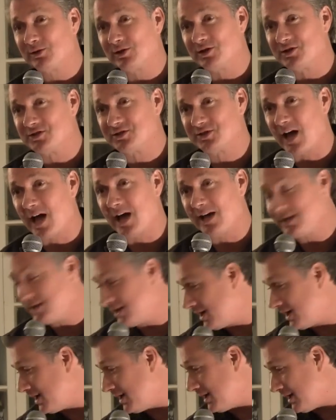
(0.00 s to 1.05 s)

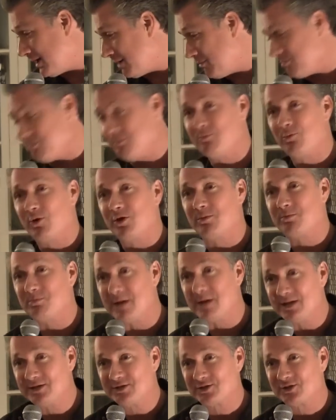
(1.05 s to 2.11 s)
lasagna with
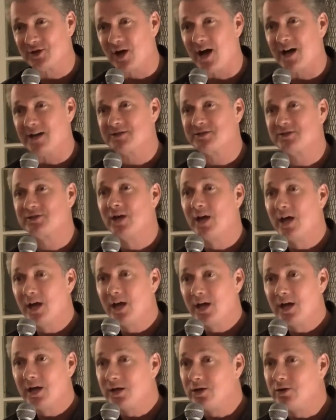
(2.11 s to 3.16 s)
meat sauce.
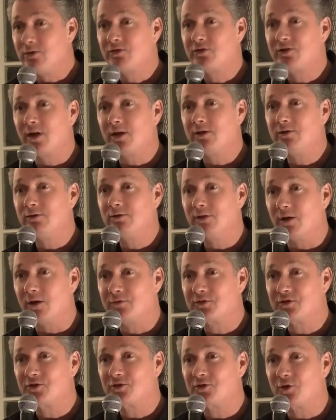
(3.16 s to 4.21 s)
You said you love
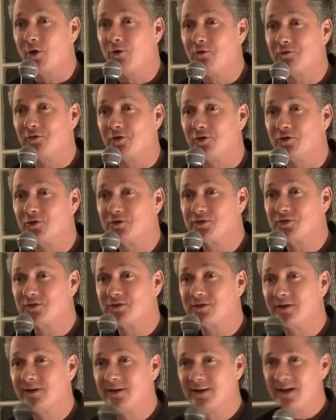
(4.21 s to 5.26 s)
Stouffer's.
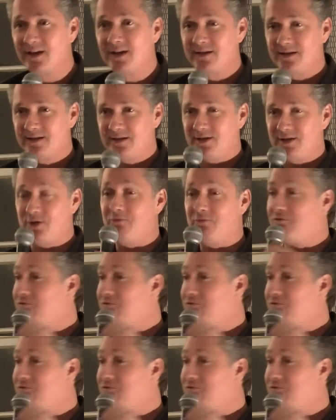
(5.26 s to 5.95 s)
You